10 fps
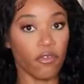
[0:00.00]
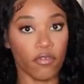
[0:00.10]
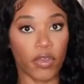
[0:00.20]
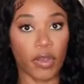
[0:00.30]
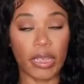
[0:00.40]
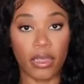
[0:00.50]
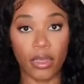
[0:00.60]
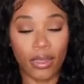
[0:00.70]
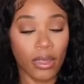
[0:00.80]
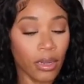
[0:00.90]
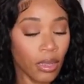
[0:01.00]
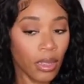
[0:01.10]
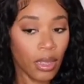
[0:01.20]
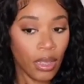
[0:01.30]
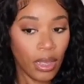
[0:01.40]
very good.
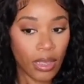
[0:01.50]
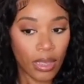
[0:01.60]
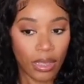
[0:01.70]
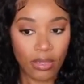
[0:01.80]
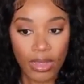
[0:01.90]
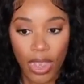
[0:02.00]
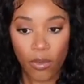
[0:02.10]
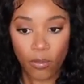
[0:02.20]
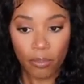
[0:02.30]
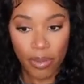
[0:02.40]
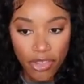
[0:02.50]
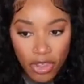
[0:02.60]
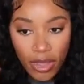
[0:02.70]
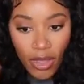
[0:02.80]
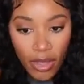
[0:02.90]
It's not
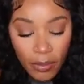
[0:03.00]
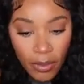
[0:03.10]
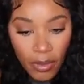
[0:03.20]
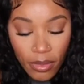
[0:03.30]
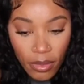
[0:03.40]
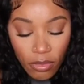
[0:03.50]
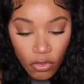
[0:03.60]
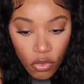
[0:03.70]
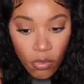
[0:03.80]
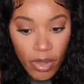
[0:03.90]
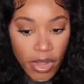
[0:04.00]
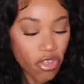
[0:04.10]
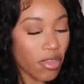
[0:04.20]
bunching up too much.